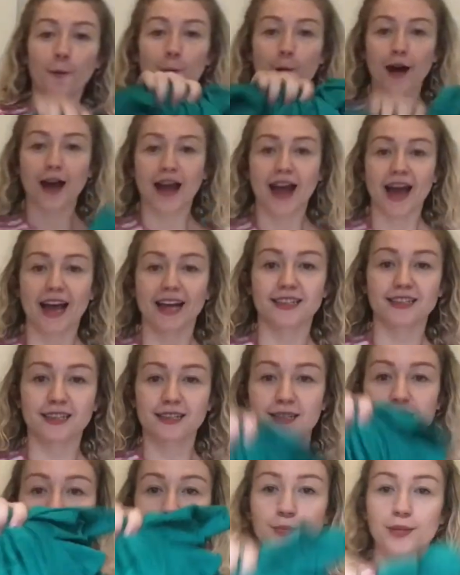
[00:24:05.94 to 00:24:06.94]
Where does
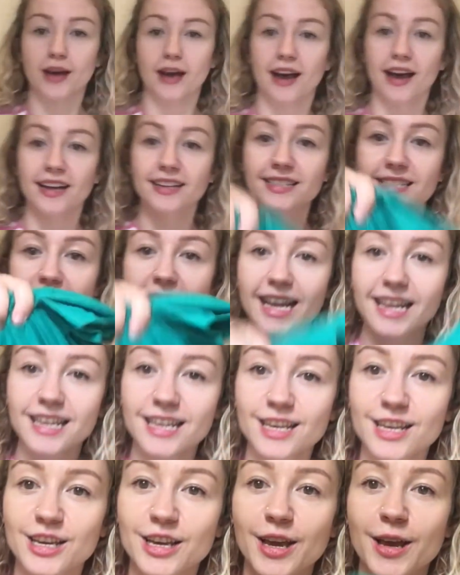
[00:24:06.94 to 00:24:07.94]
the bird
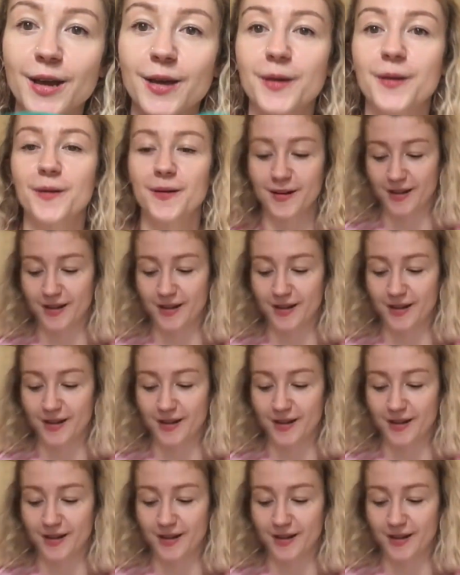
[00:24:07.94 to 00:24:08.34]
take you?